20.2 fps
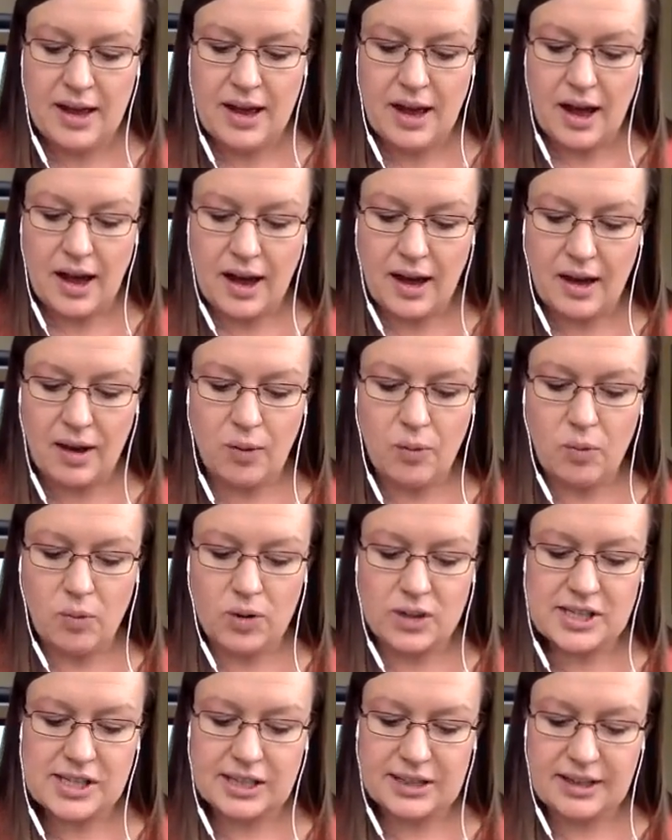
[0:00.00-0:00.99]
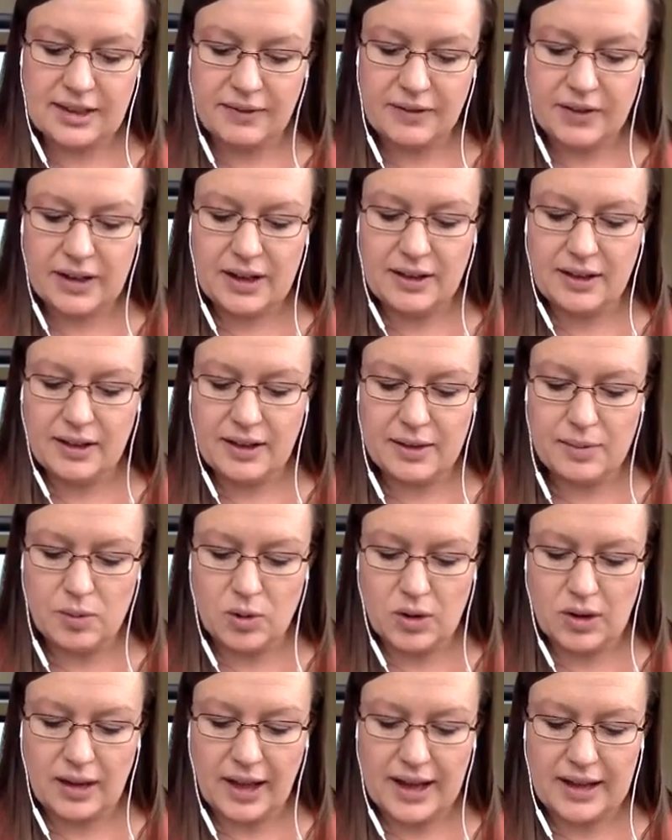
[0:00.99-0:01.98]
uh, were significantly more
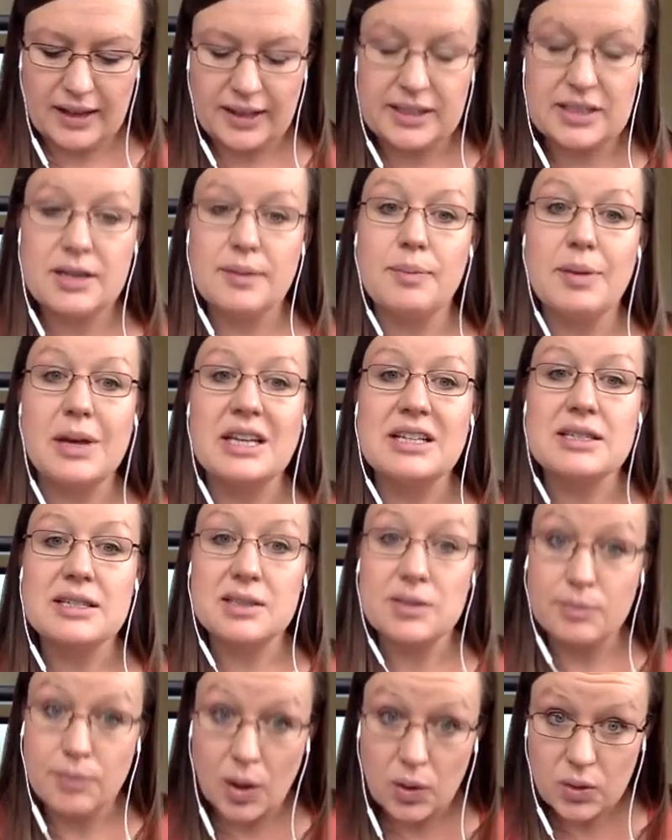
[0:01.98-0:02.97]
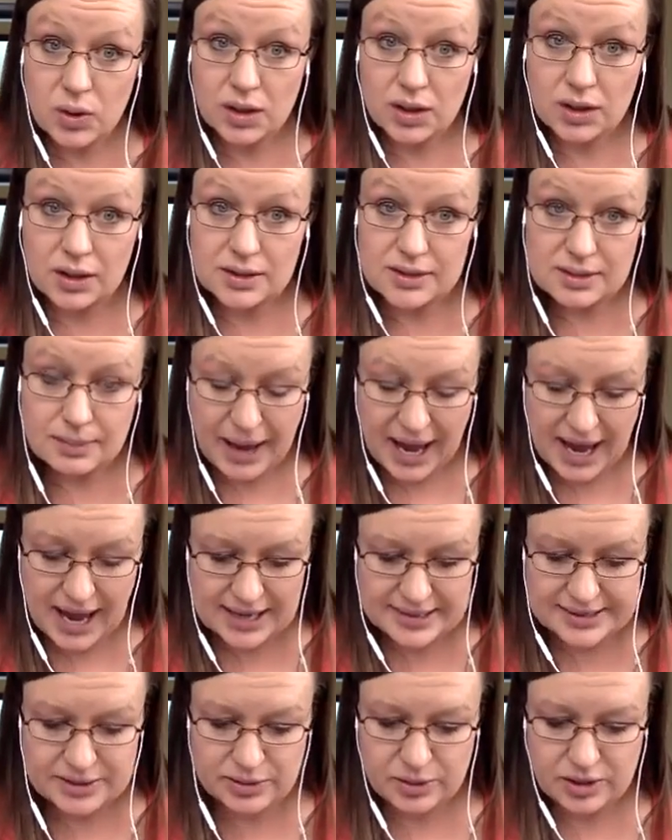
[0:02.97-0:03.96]
likely to be smokers,
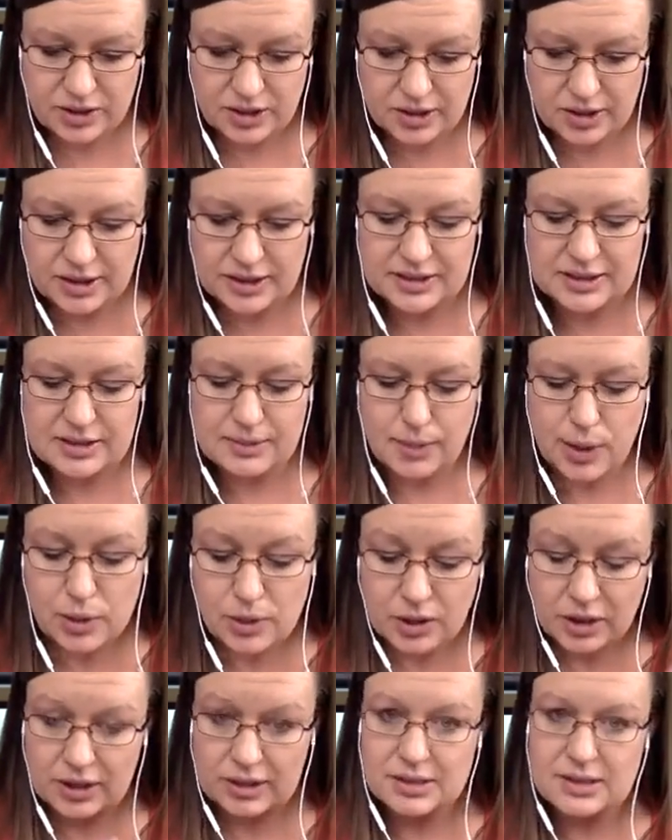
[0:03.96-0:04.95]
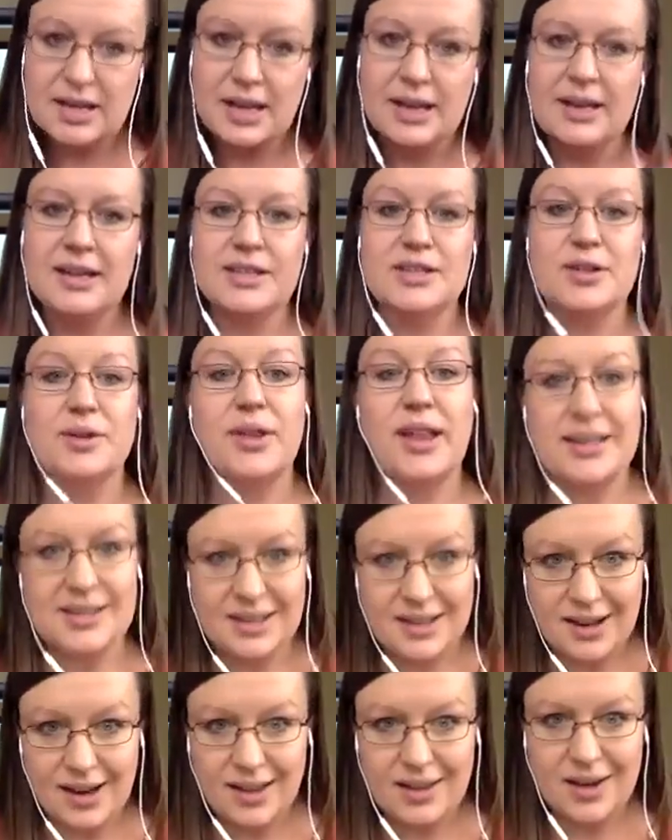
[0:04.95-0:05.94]
past or current smokers. So that's
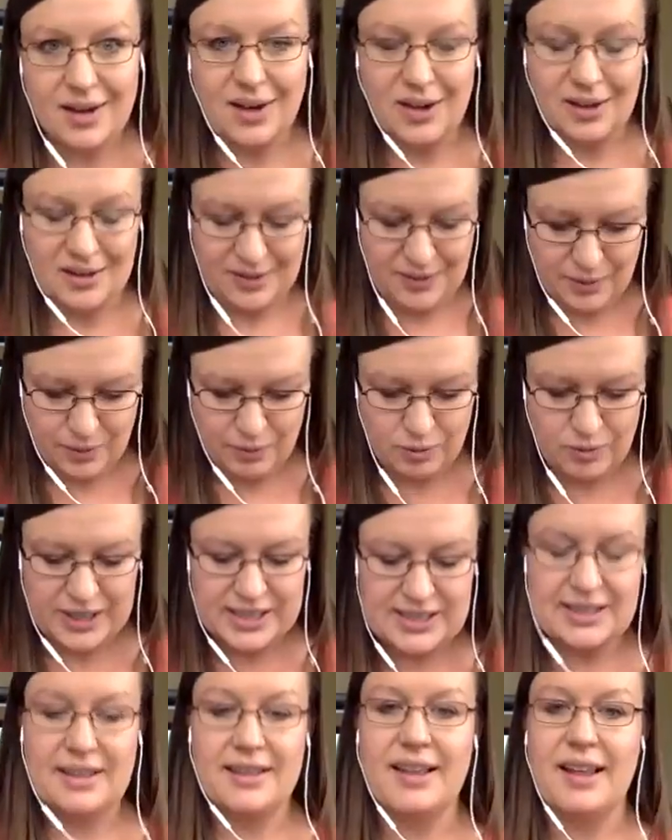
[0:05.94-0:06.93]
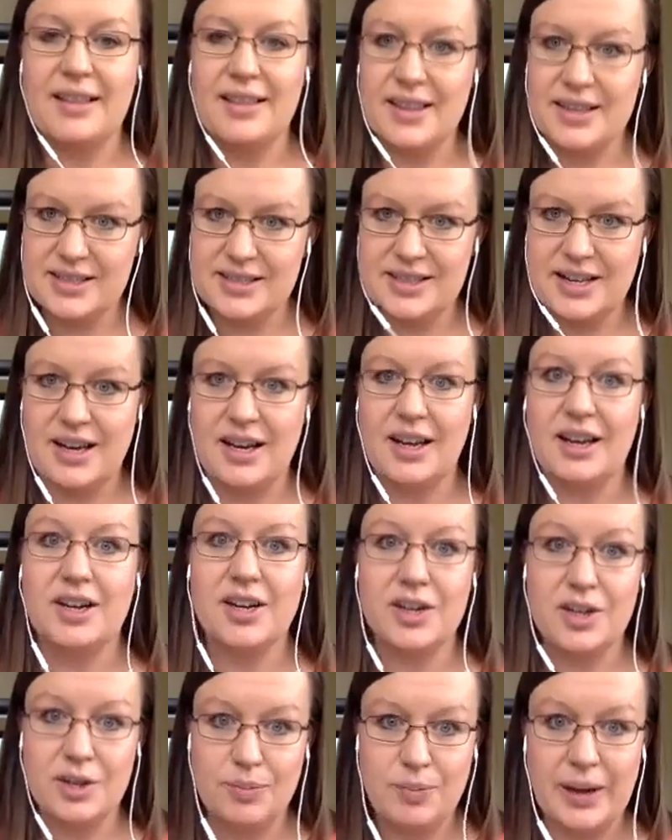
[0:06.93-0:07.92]
another reason that this study
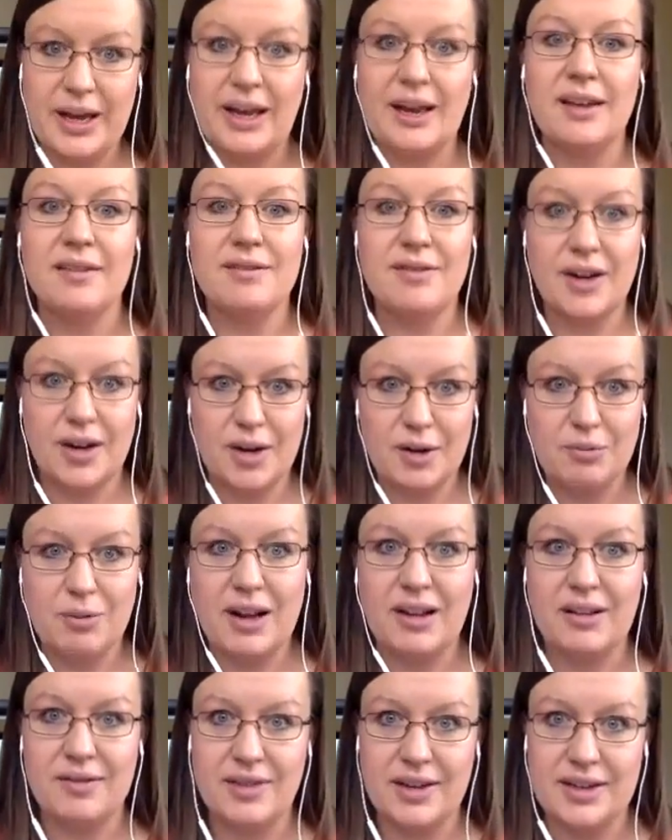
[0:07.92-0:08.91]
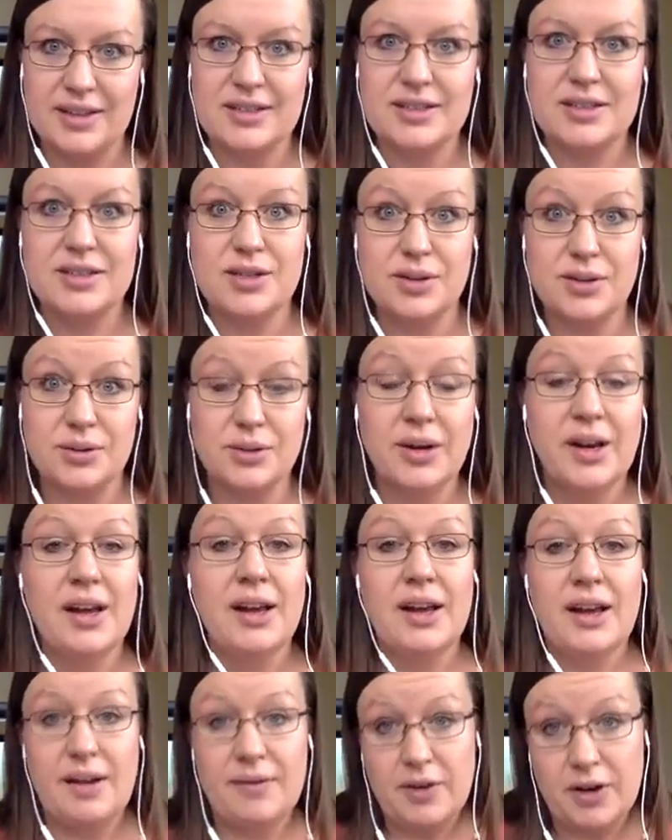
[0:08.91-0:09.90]
could be very relevant to
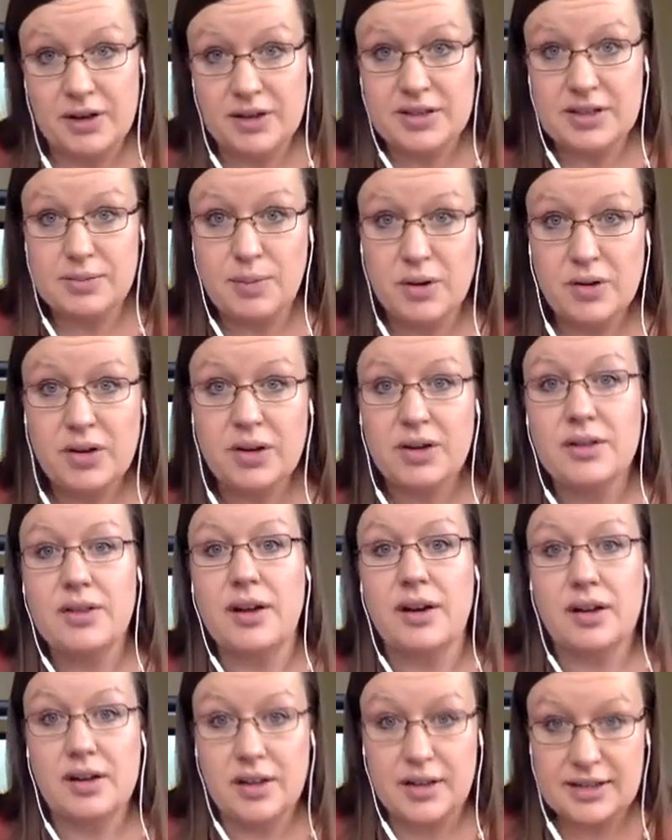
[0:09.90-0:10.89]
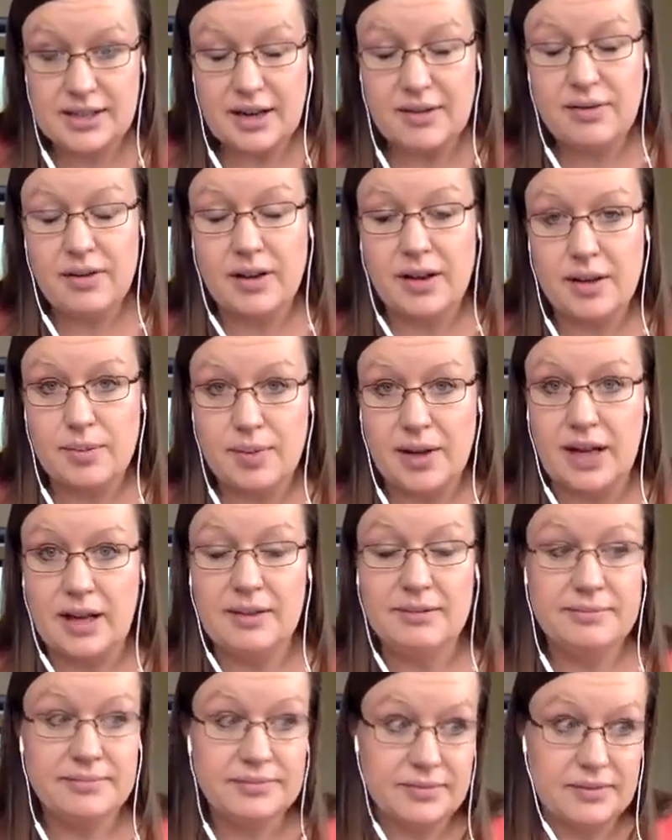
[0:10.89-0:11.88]
if you're a smoker, there could definitely be,
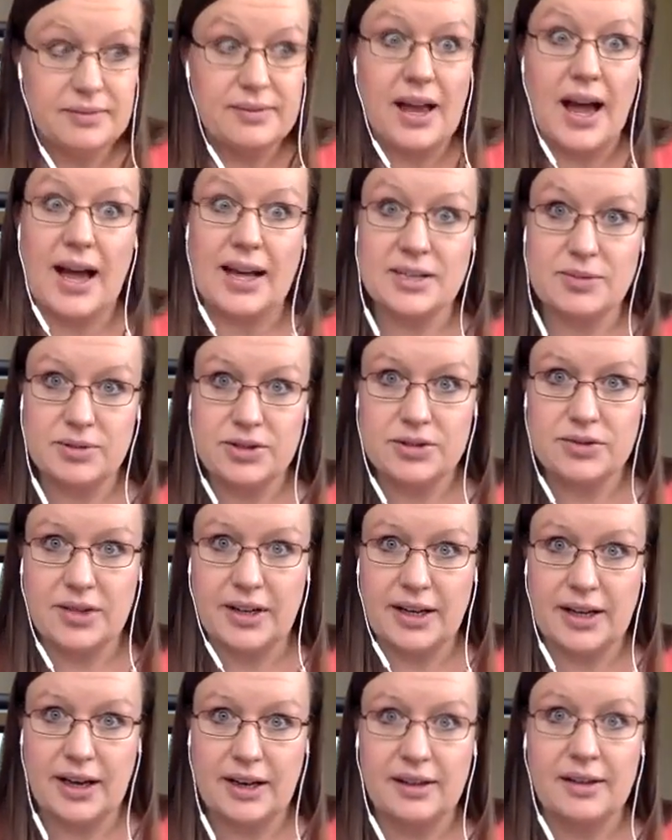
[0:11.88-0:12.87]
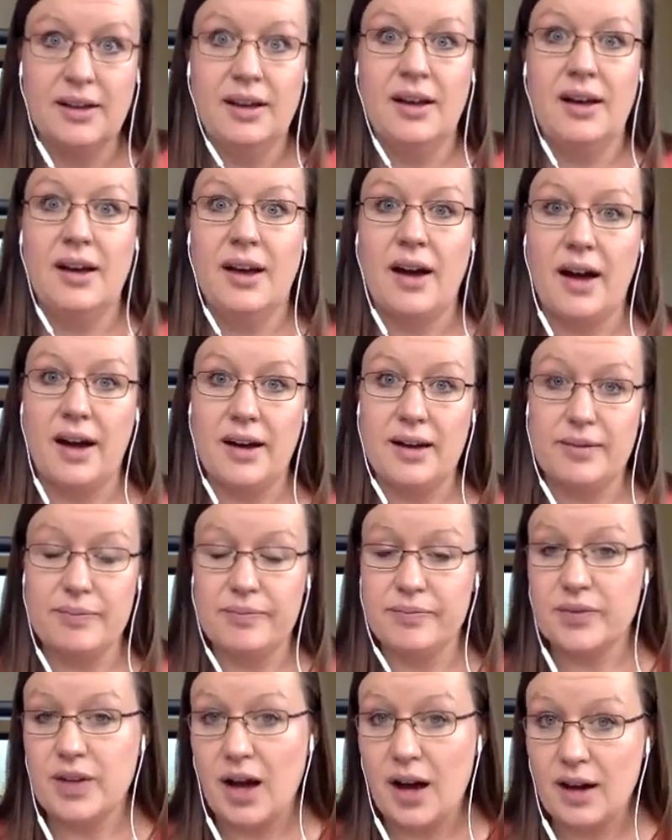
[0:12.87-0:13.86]
as with drinking, um,
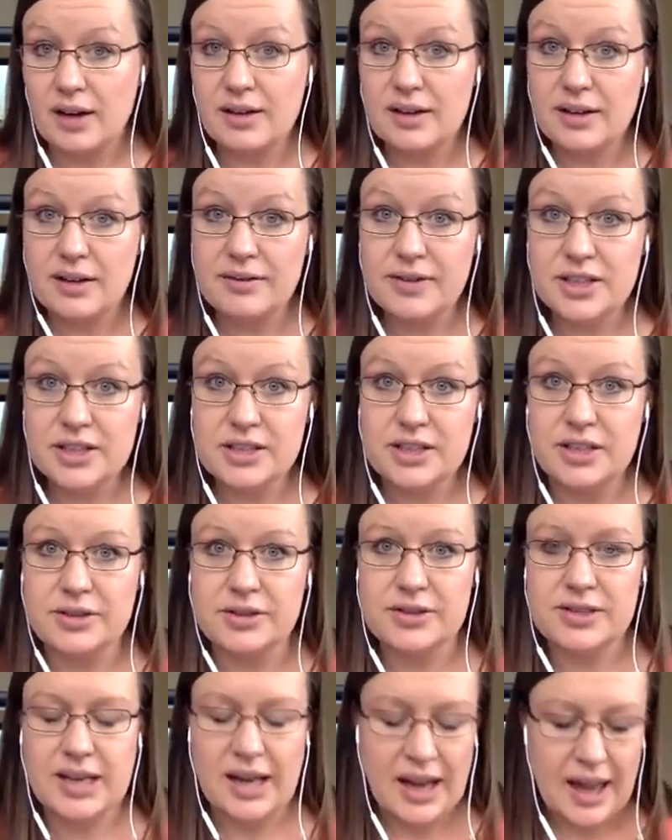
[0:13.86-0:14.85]
cognitive issues.